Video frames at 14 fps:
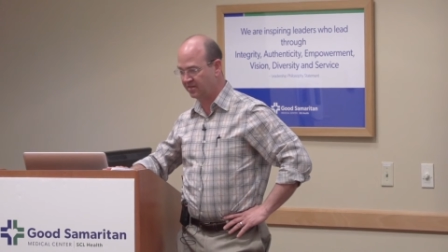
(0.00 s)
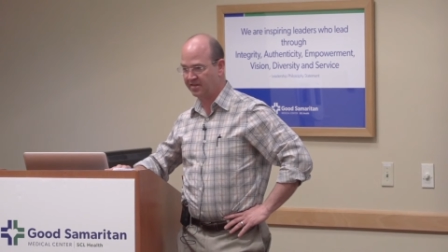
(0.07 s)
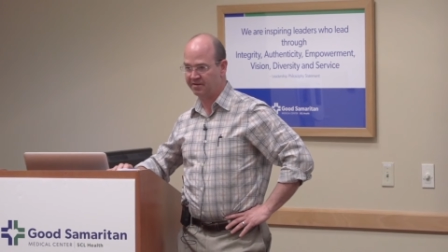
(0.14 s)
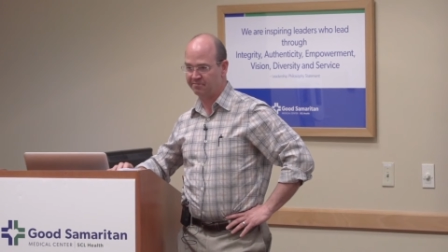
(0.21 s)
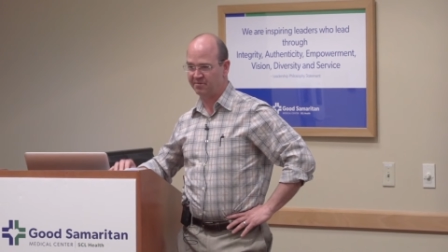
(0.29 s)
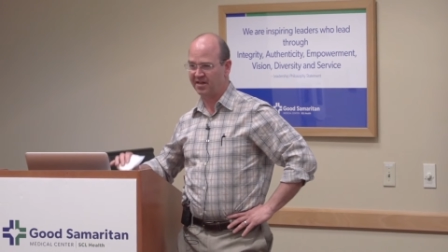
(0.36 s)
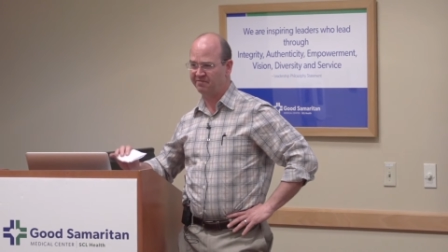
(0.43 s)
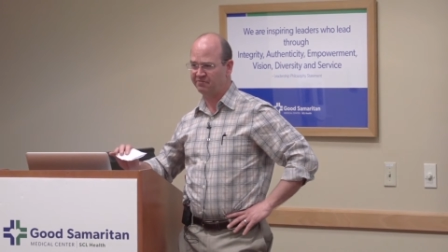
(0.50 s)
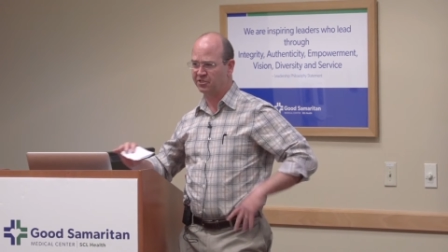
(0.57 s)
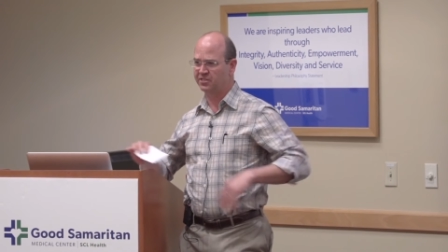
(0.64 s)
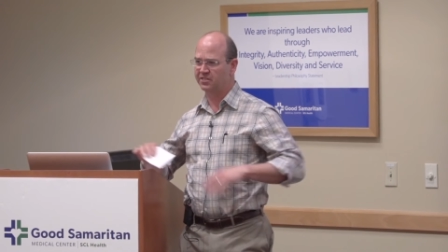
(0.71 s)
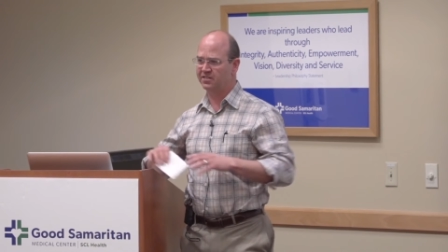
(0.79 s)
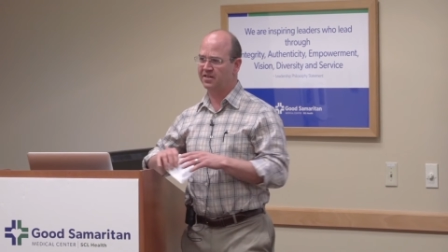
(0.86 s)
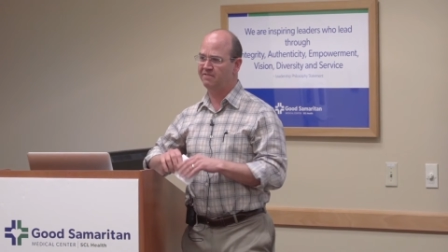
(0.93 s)
Um, I've
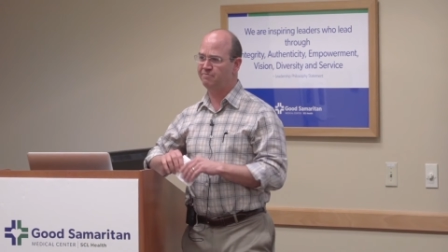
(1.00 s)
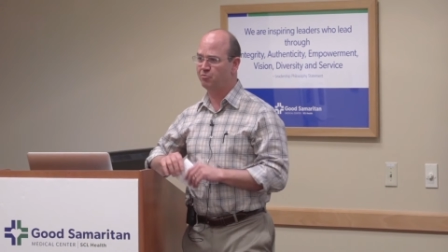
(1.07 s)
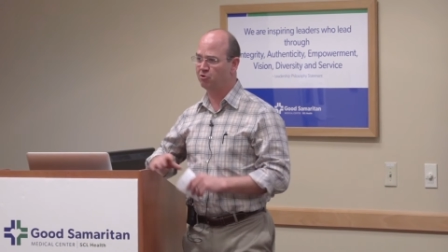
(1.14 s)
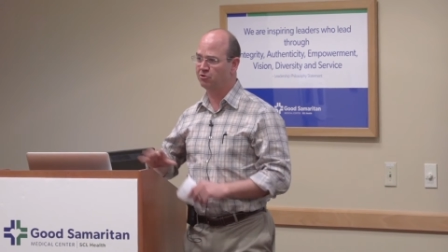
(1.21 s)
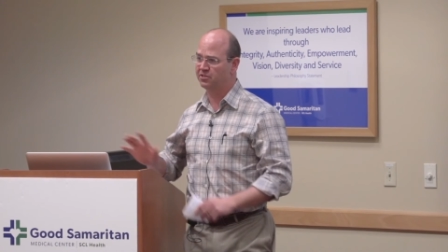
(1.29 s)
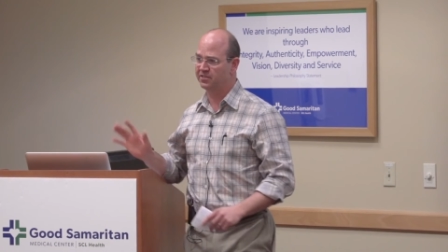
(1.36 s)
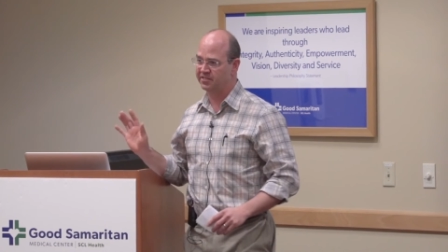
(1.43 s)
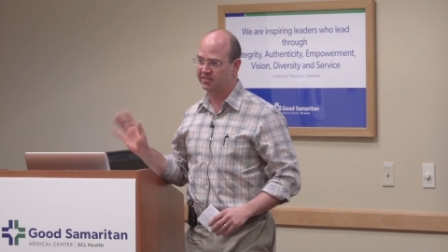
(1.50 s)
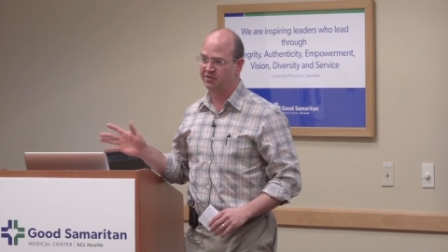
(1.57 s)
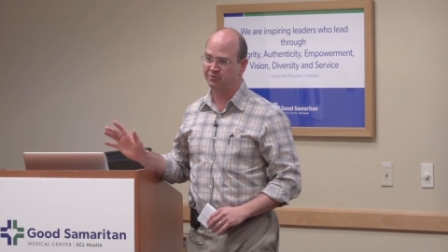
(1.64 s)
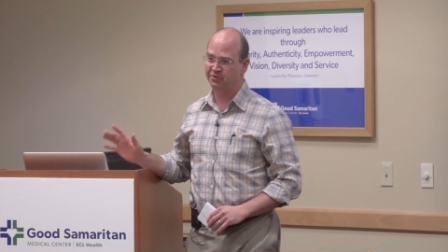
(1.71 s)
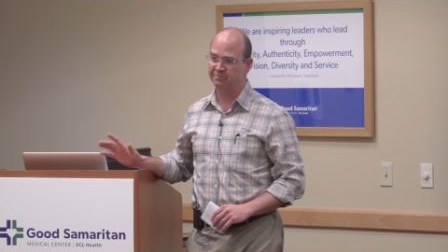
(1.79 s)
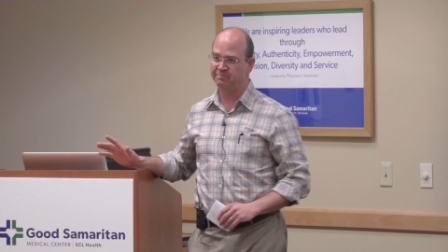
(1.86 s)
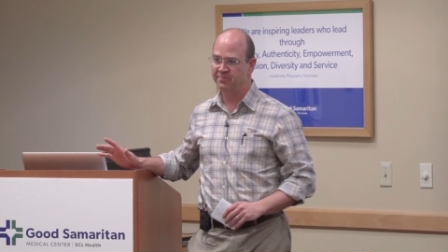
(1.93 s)
just, I've personally
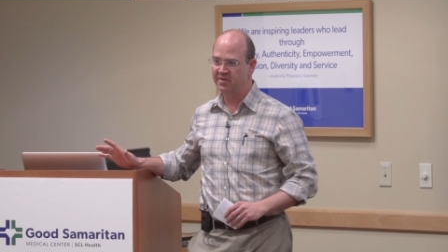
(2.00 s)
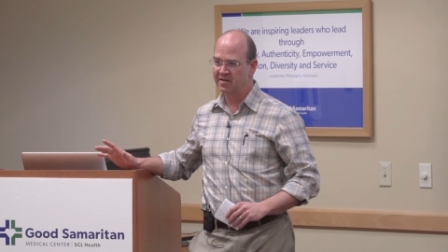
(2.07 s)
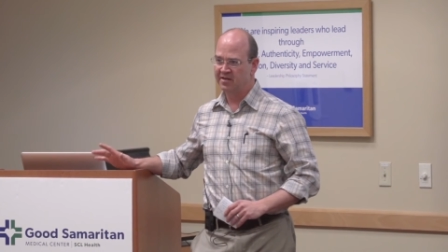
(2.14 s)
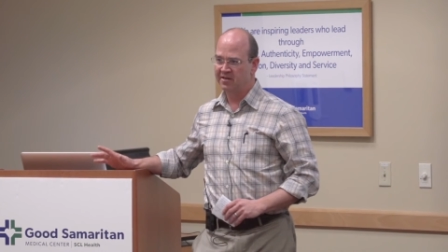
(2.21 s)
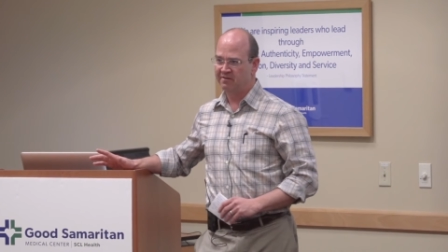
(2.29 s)
known him